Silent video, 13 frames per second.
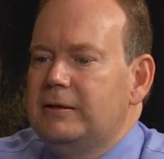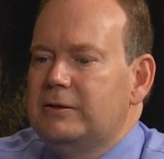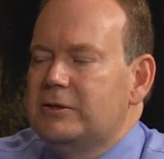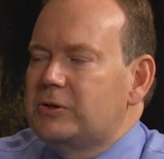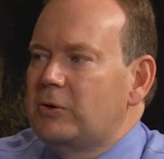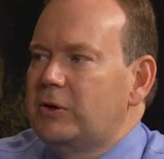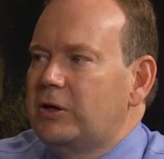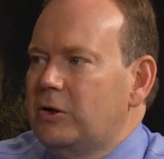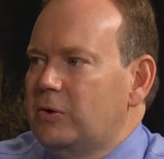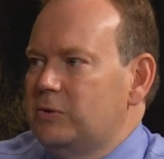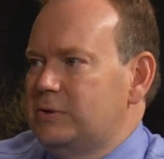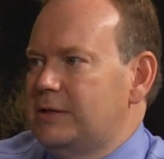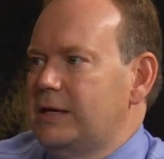zoning
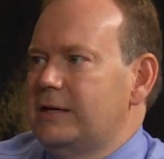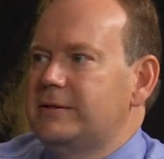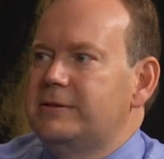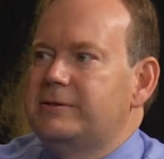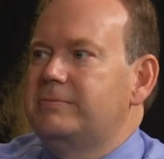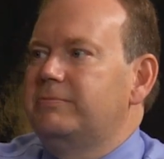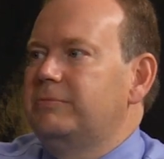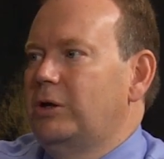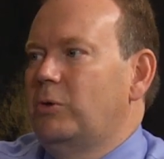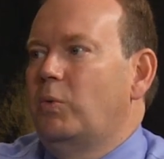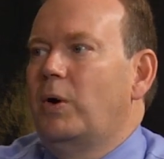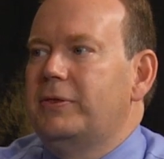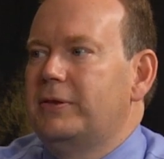code says
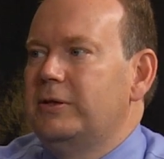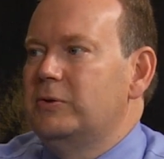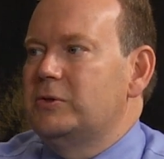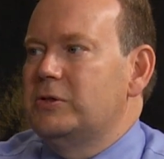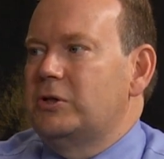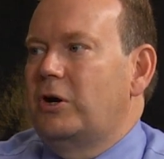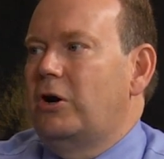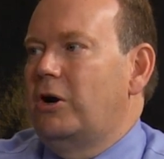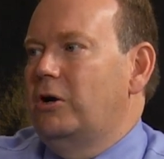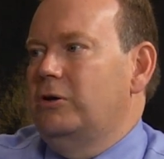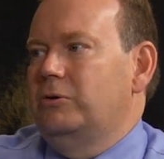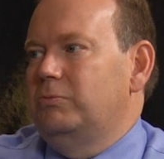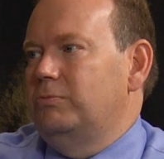what the uses are
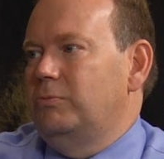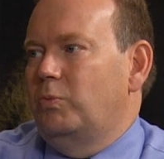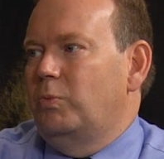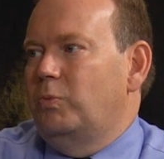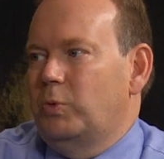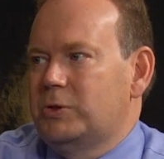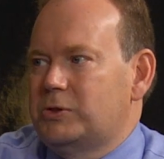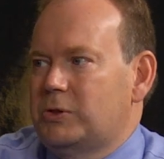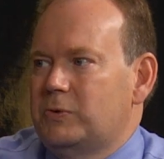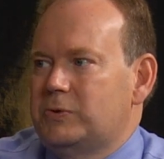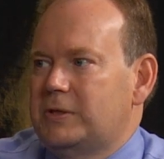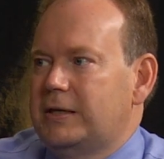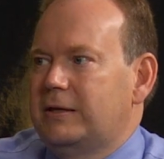and what
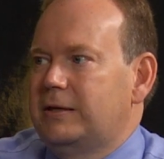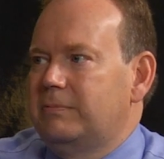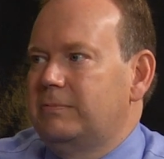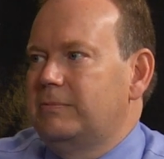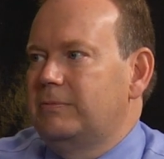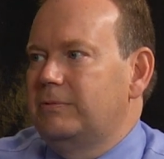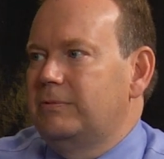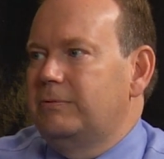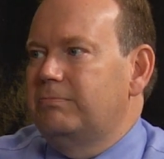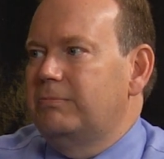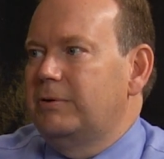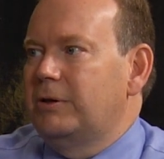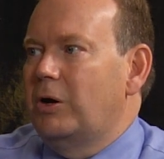zones they can
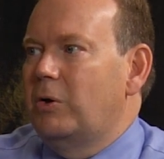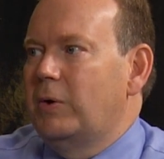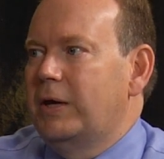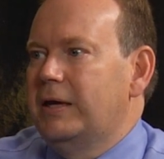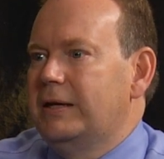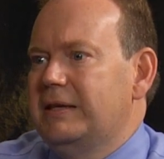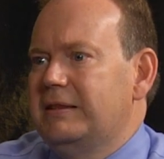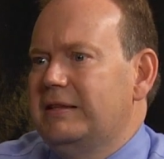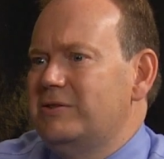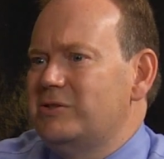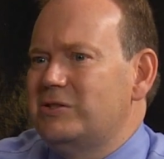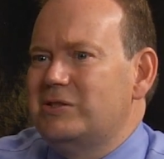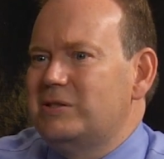go in, and
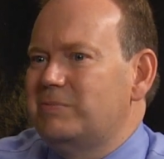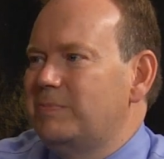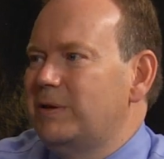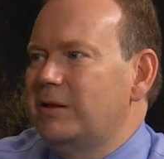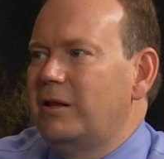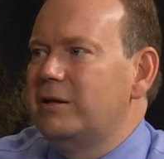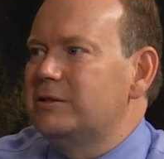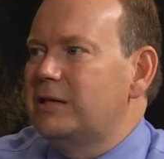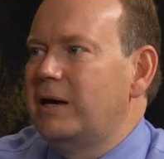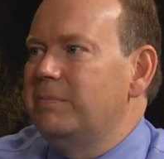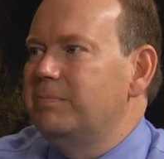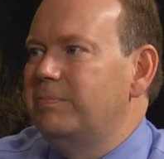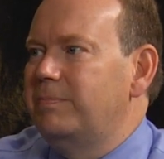there's just been a lot of
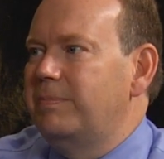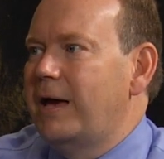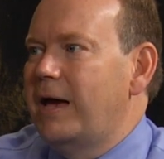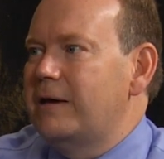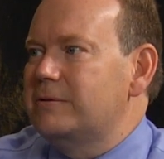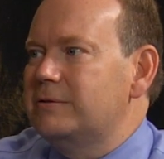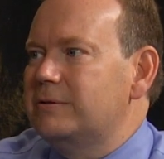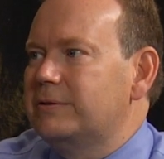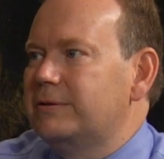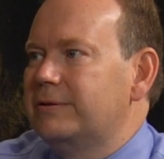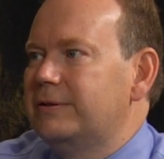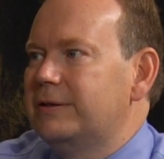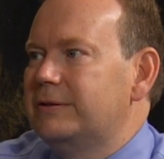time
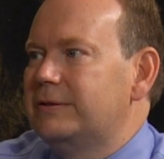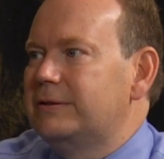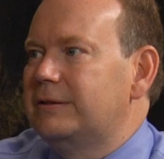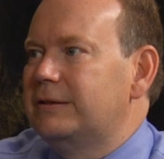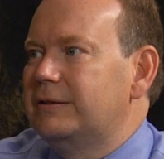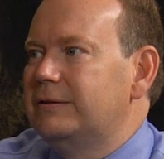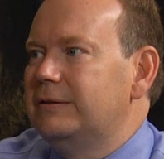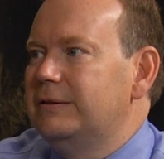passing that